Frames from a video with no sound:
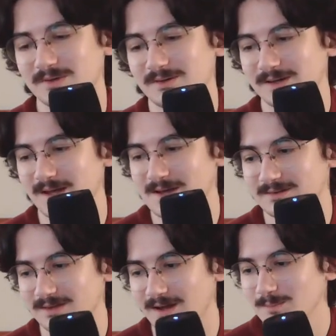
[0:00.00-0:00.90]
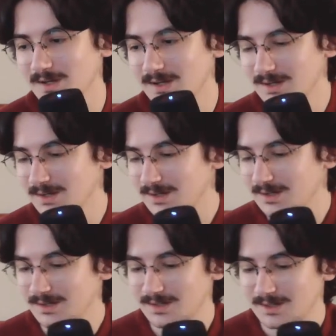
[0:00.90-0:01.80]
Put it on a countertop,
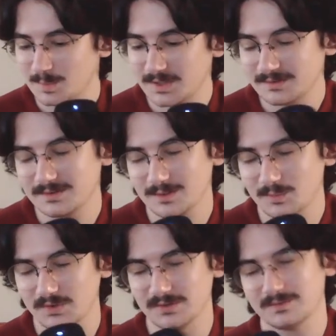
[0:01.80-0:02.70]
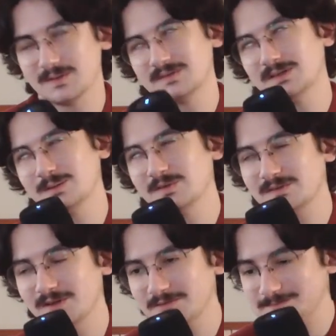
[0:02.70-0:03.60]
but it'll still get moisture from like steam and stuff.